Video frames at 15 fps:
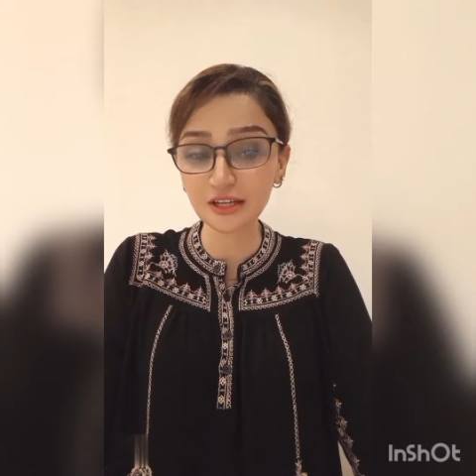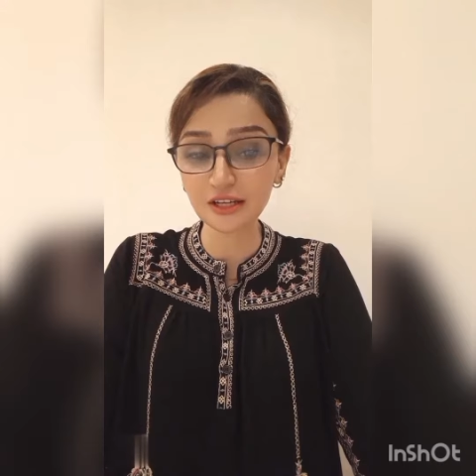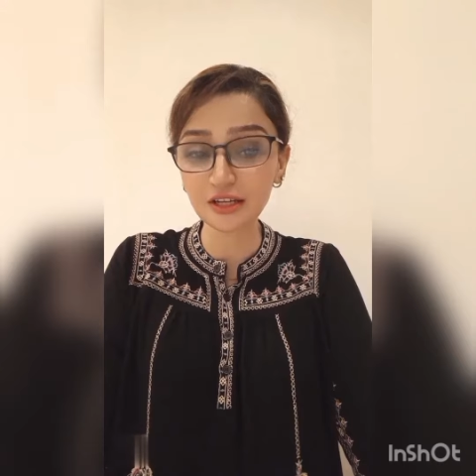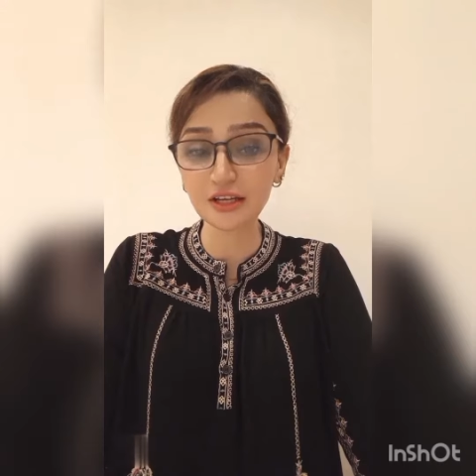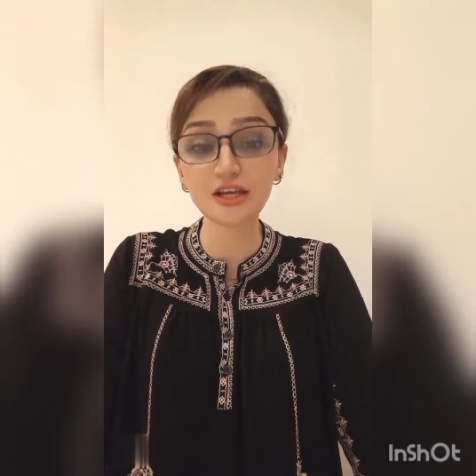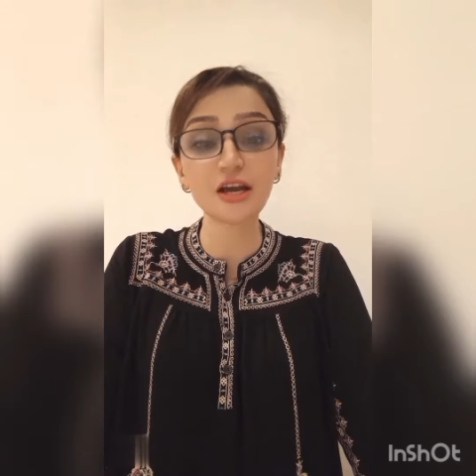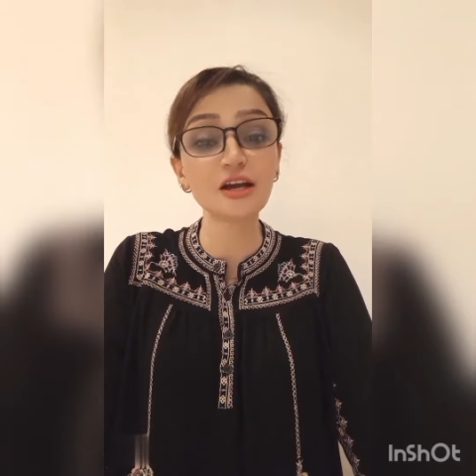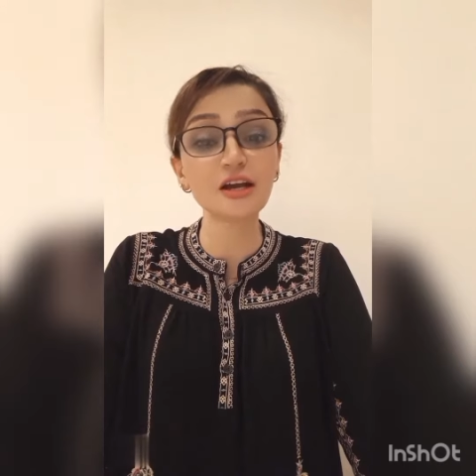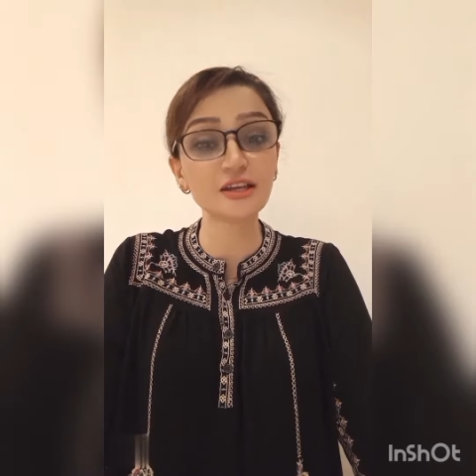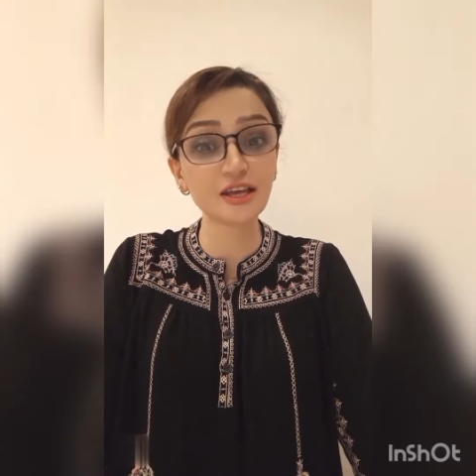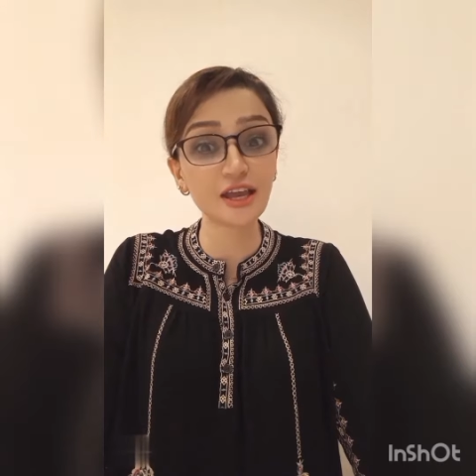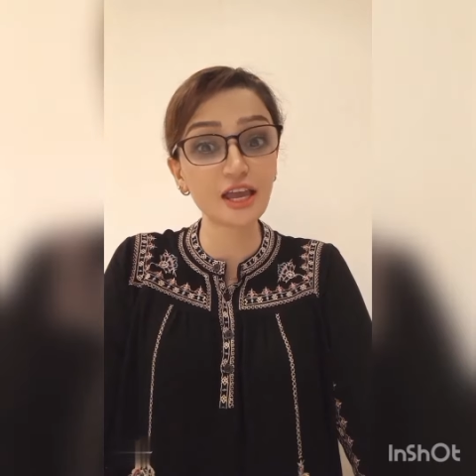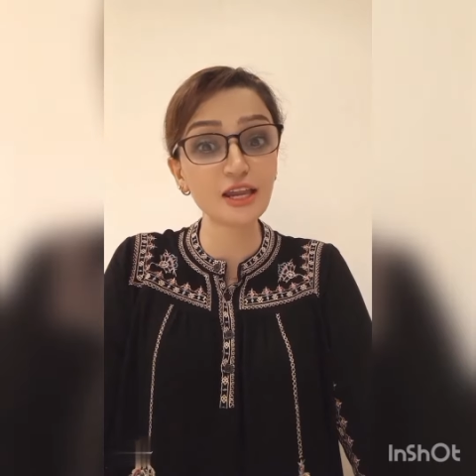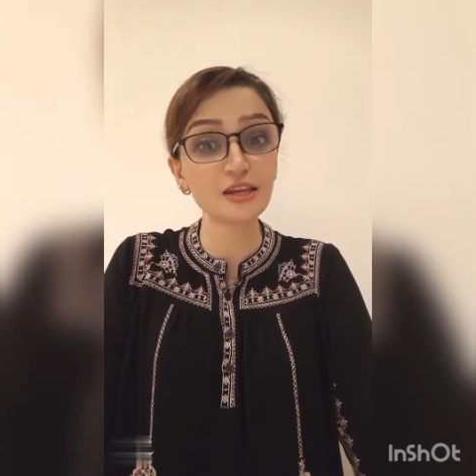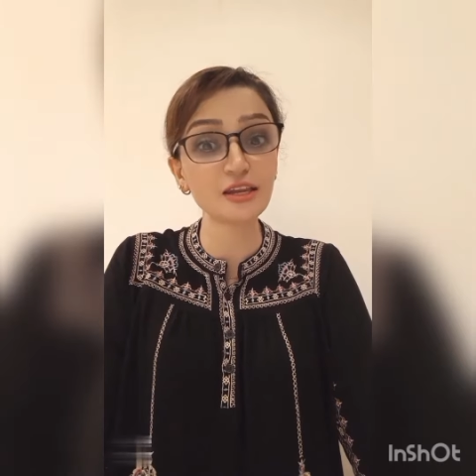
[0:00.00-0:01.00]

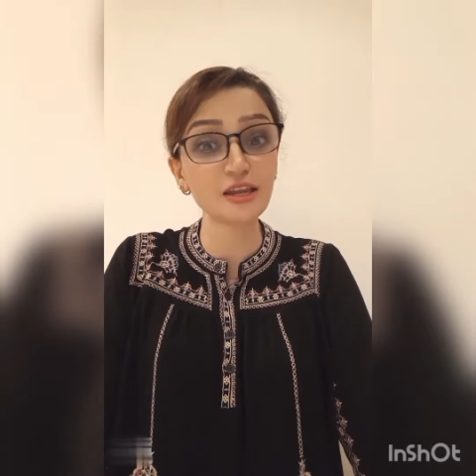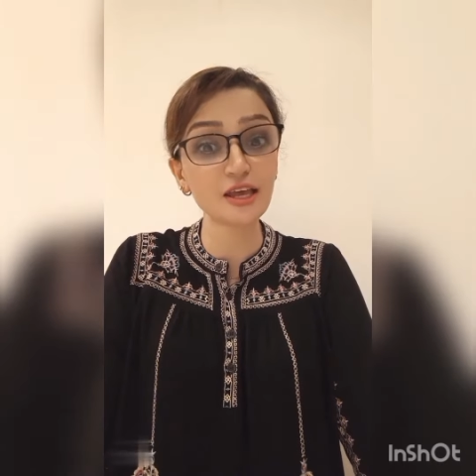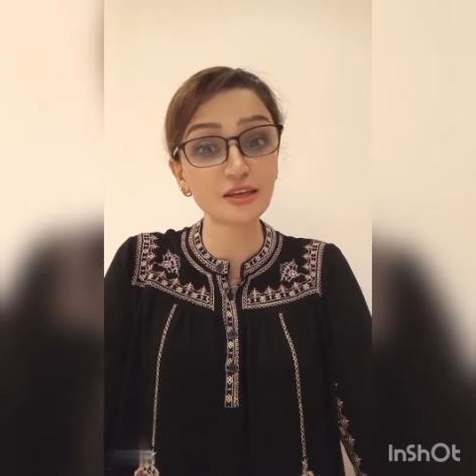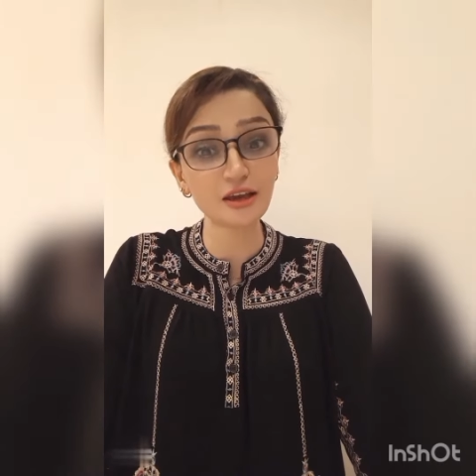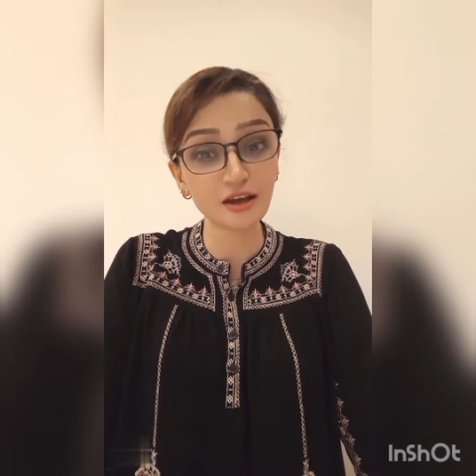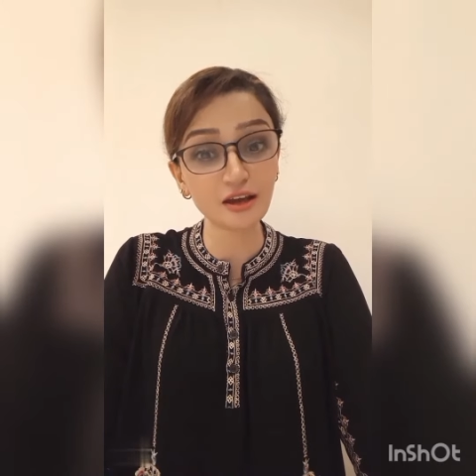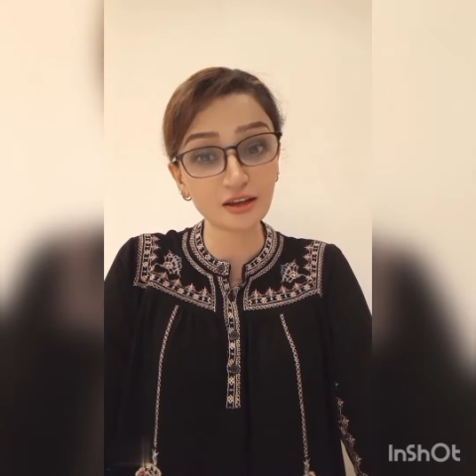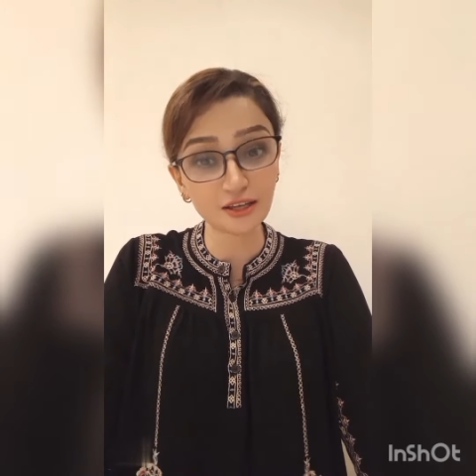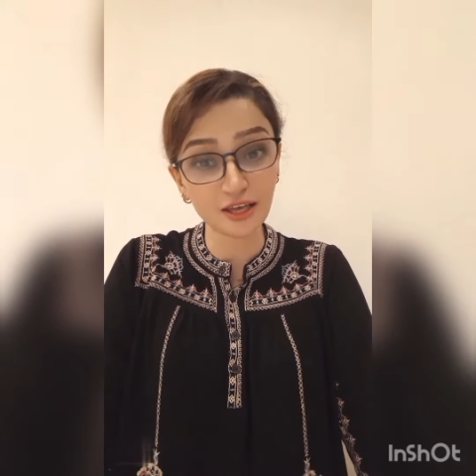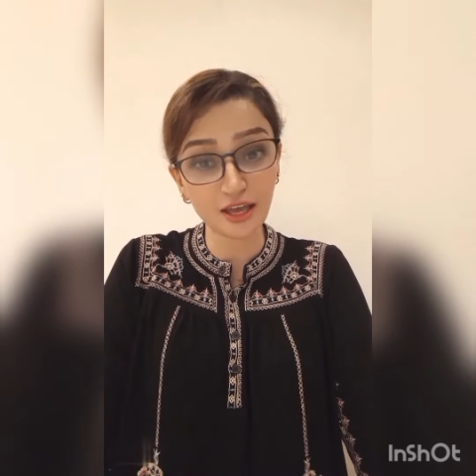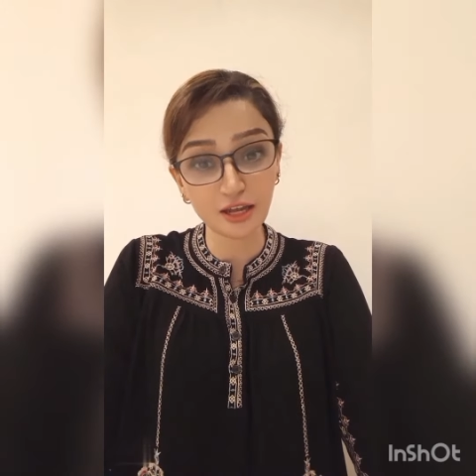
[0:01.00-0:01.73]
again and again